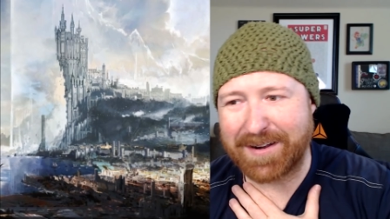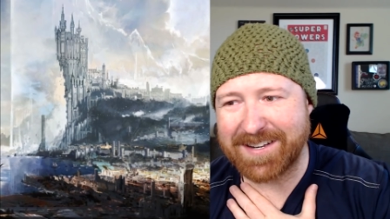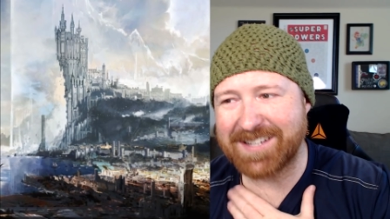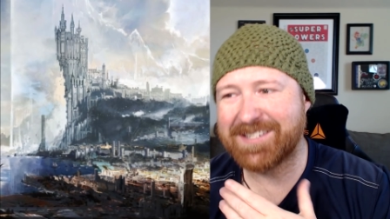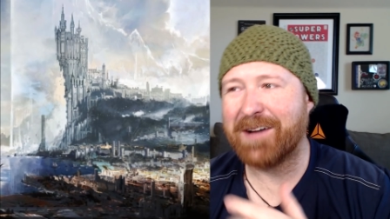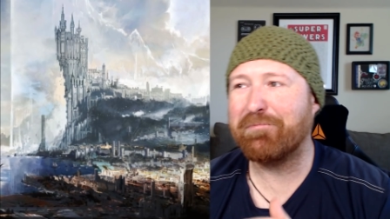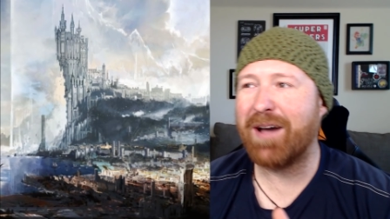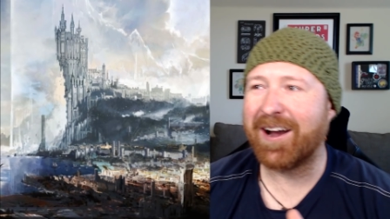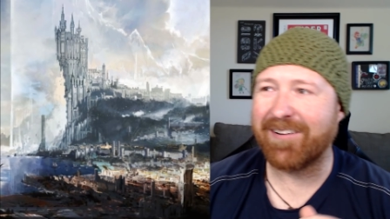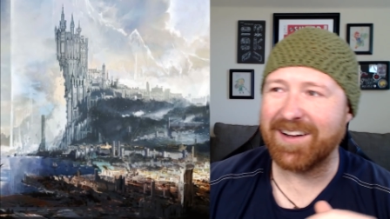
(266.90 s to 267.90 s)
desktop
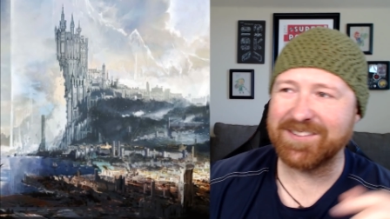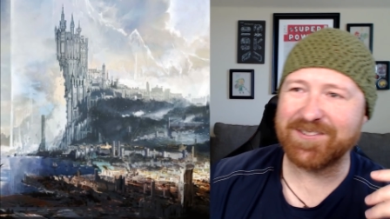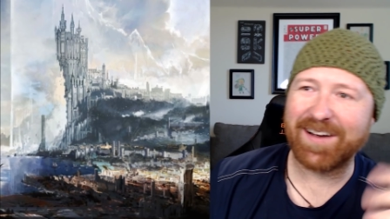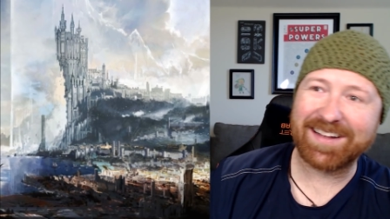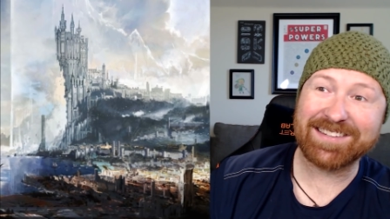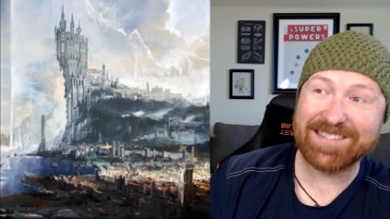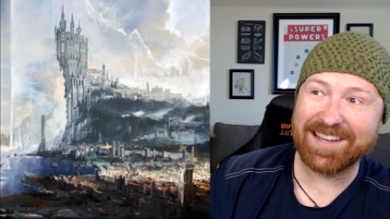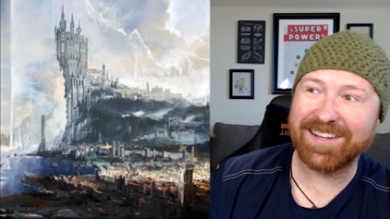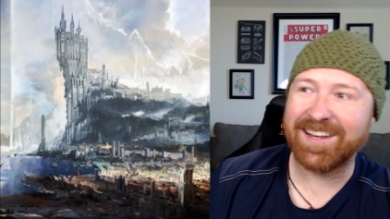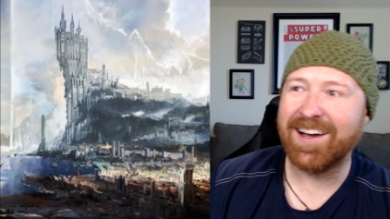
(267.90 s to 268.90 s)
background so I can see
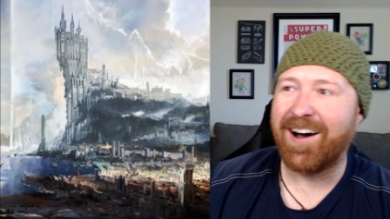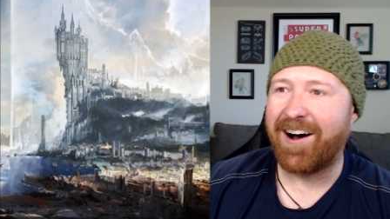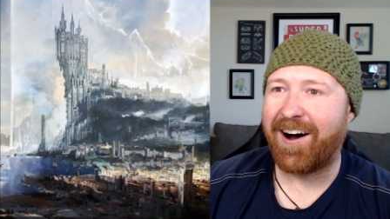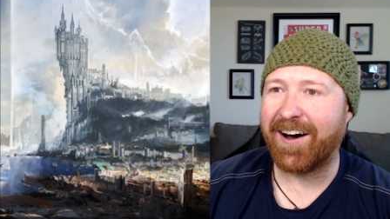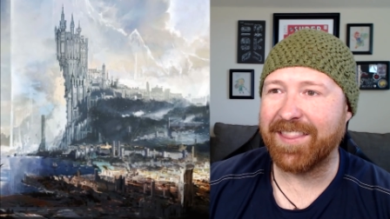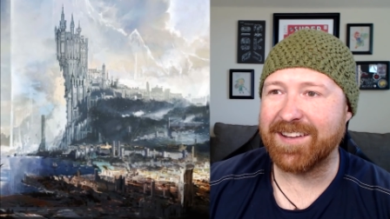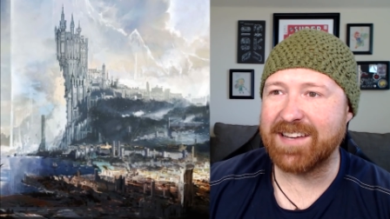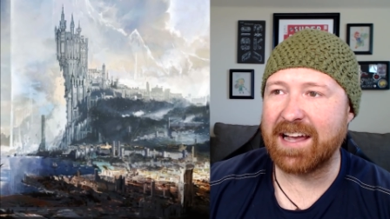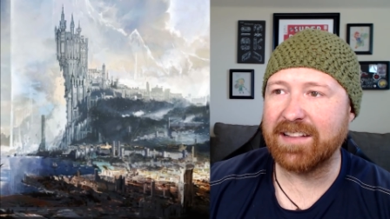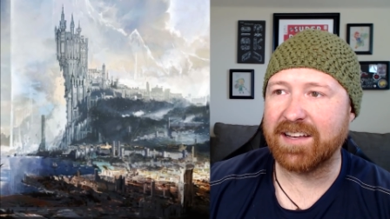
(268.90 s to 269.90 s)
it on the
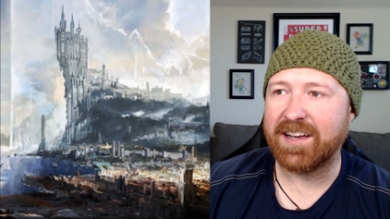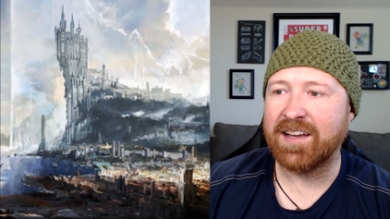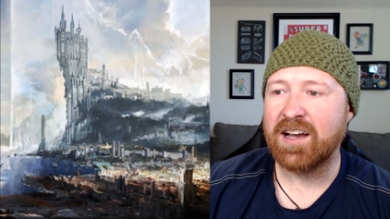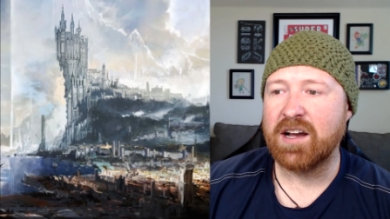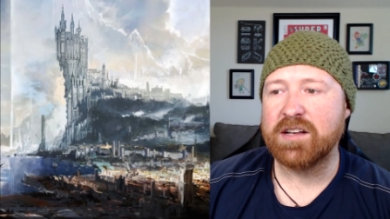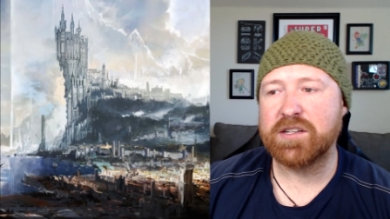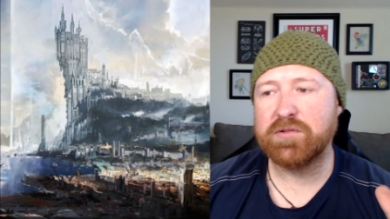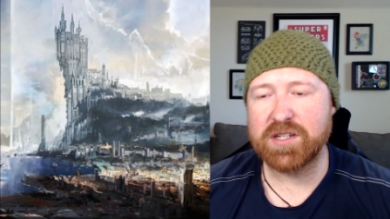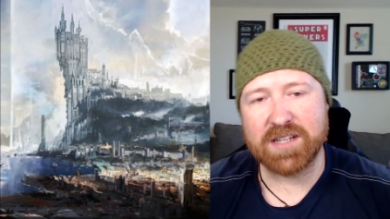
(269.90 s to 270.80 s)
daily. So just